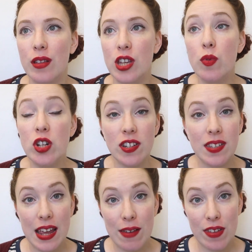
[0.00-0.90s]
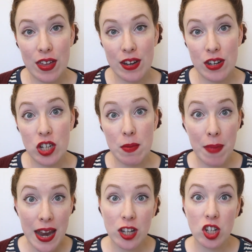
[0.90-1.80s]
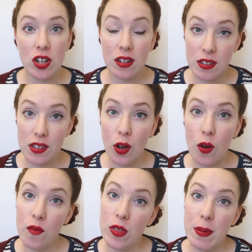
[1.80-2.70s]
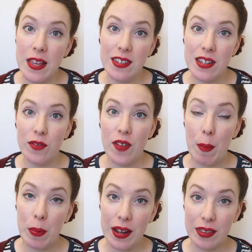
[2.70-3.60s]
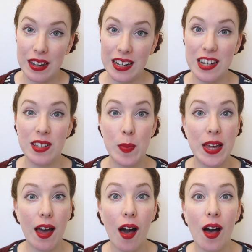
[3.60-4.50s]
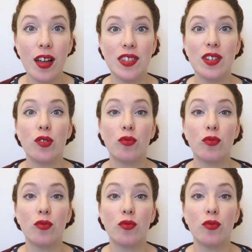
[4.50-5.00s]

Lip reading: you were just given dimensions of the pieces of fabric that needed to be cut,